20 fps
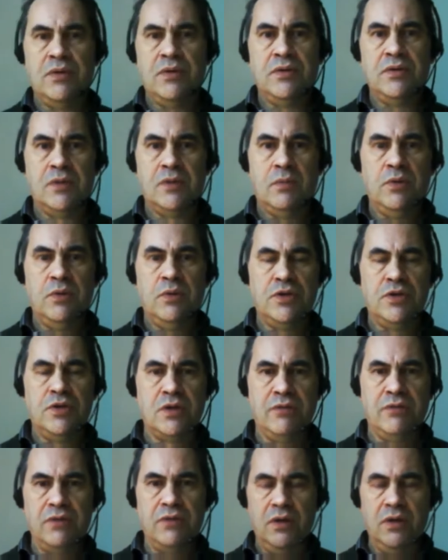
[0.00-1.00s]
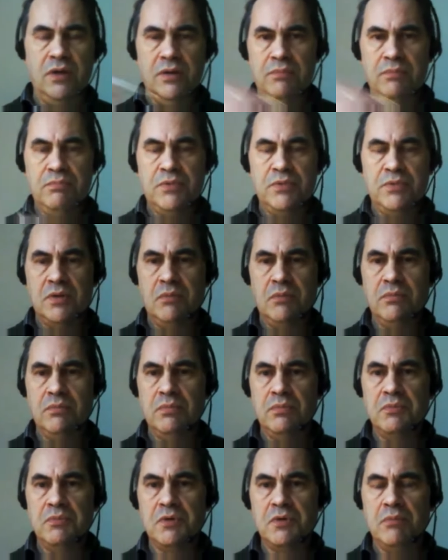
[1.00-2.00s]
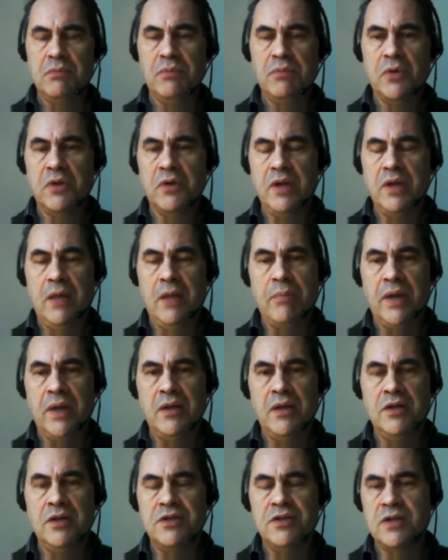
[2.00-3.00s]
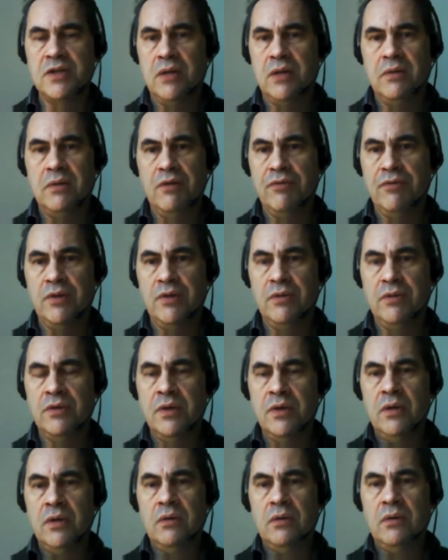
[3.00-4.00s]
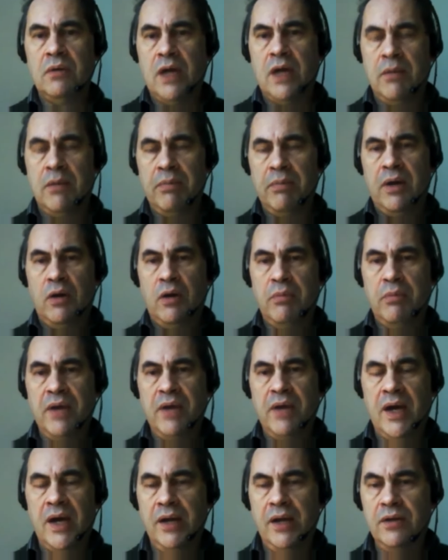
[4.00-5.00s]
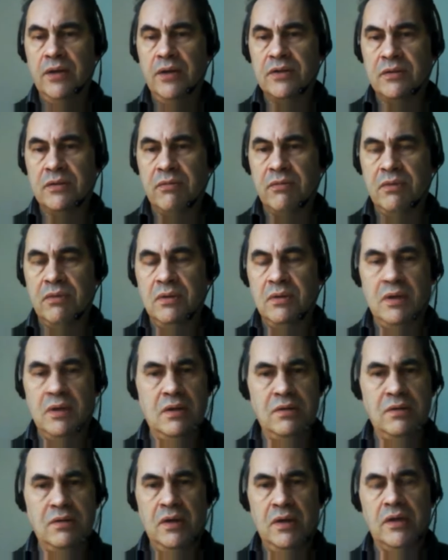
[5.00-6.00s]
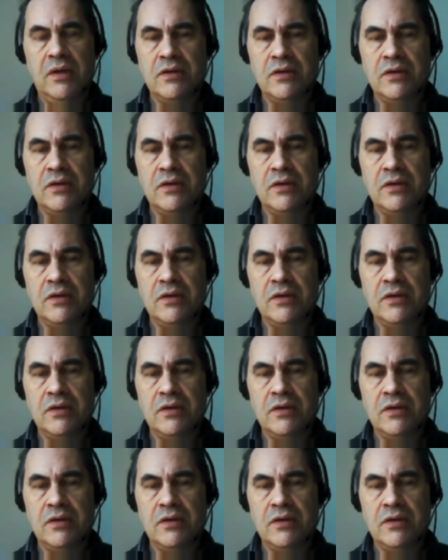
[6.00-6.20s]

someone shoving some some bodily appendage down our throat or mm-hmm. up our behind or something, it really yeah. doesn't